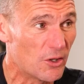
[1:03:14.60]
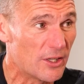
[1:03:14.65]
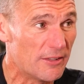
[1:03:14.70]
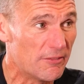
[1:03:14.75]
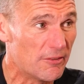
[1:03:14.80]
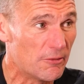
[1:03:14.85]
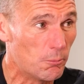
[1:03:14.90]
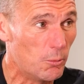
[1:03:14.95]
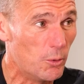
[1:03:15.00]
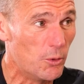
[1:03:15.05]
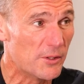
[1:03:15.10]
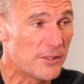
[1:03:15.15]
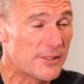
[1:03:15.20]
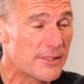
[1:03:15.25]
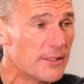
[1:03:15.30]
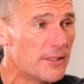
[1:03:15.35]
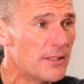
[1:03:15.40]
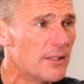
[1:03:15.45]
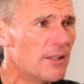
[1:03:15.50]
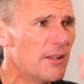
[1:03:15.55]
got even
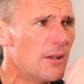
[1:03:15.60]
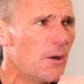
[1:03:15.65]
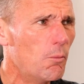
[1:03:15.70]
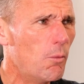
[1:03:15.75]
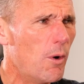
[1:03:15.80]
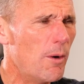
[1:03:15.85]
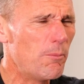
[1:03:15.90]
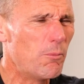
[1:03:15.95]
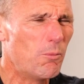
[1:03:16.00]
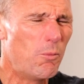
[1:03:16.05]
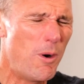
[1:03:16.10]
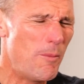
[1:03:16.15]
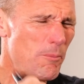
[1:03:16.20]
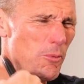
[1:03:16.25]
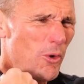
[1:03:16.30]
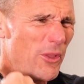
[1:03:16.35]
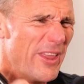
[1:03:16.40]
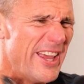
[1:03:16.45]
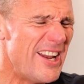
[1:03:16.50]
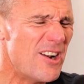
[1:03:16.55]
worse. What
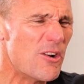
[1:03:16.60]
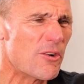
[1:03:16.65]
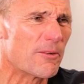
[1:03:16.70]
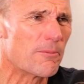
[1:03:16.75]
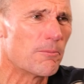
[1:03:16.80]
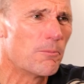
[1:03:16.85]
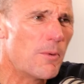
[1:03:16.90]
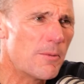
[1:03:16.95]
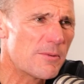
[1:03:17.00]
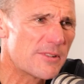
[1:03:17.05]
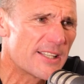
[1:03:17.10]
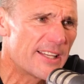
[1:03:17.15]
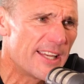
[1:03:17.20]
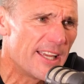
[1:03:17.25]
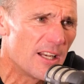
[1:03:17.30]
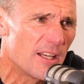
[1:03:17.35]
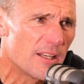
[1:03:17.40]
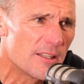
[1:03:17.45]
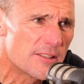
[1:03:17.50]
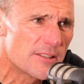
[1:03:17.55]
brought that on? What was the
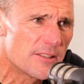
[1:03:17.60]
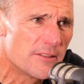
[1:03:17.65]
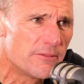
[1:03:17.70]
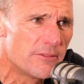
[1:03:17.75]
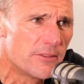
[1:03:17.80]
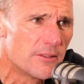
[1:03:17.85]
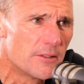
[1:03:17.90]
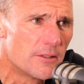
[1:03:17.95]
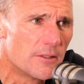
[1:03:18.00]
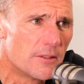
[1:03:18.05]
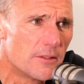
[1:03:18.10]
catalyst of?